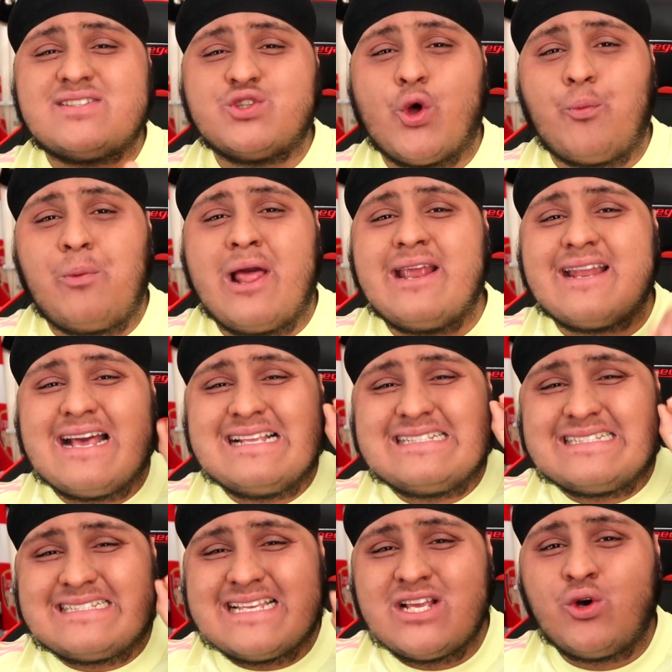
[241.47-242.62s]
has not played a
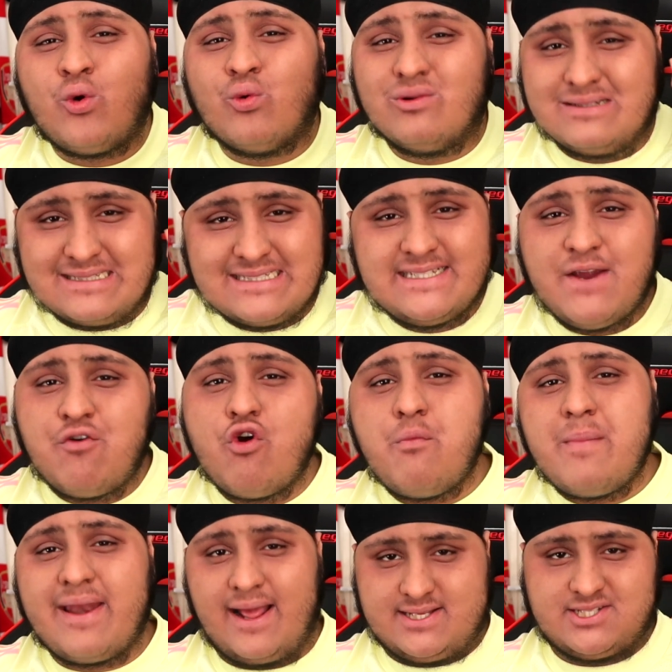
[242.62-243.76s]
single 0
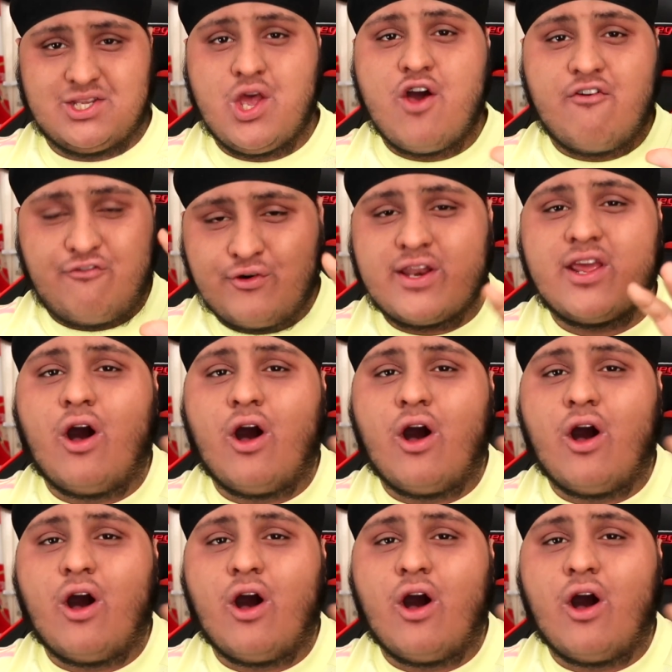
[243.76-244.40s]
minutes for the